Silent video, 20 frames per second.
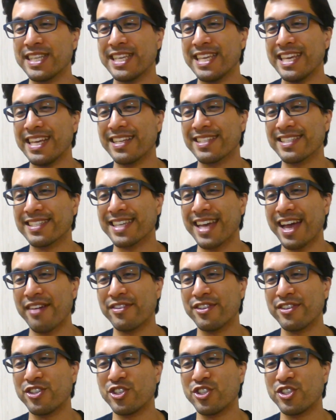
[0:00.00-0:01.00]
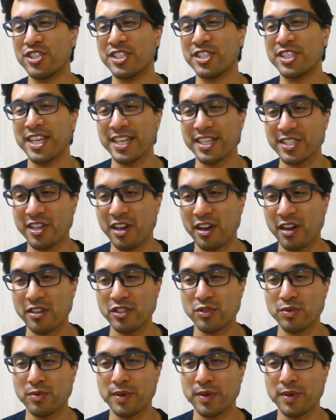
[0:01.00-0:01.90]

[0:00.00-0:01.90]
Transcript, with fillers: TL Savage 6 on